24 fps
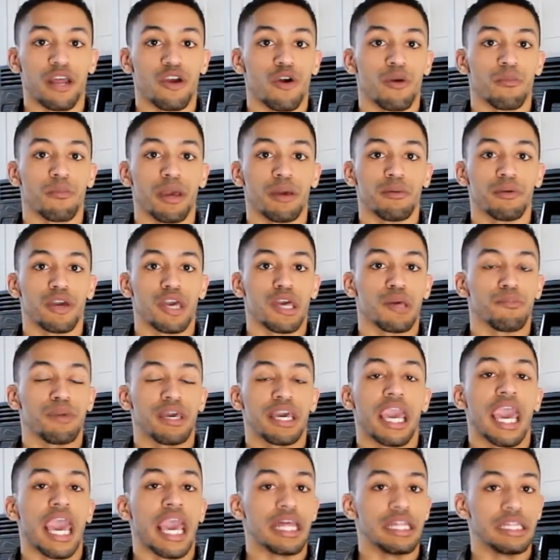or maybe it can be
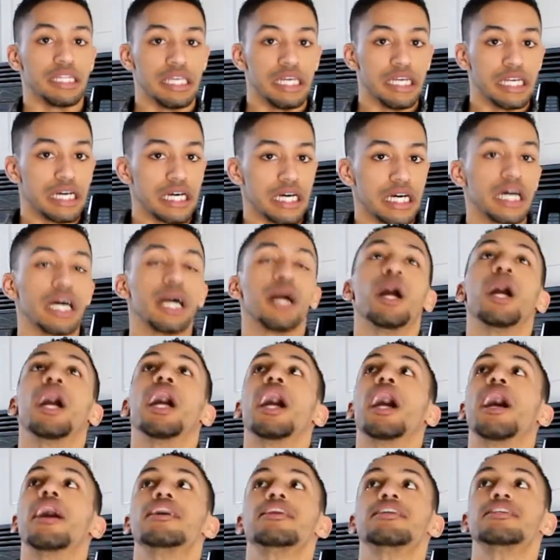candida.
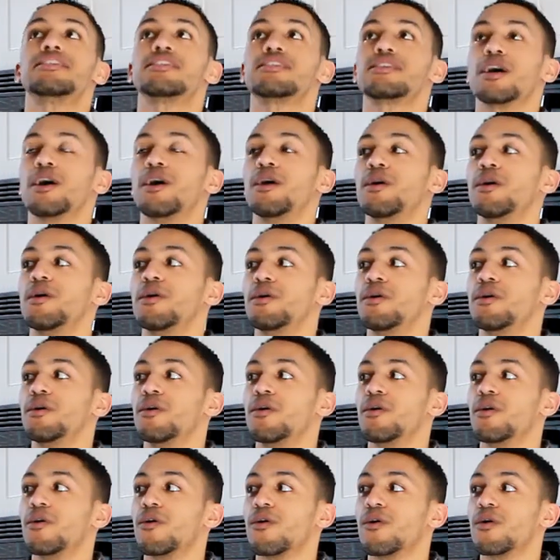
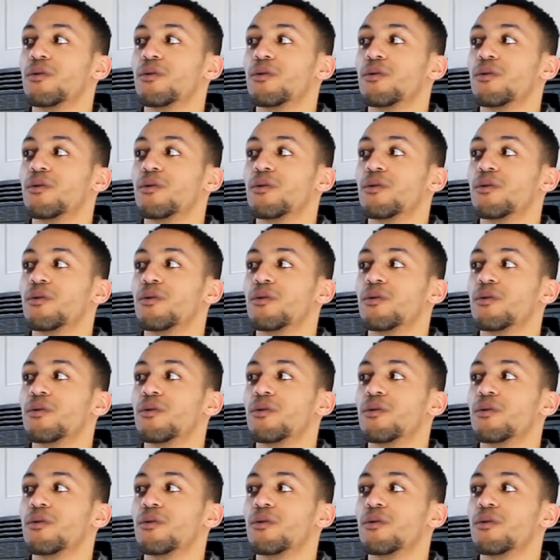So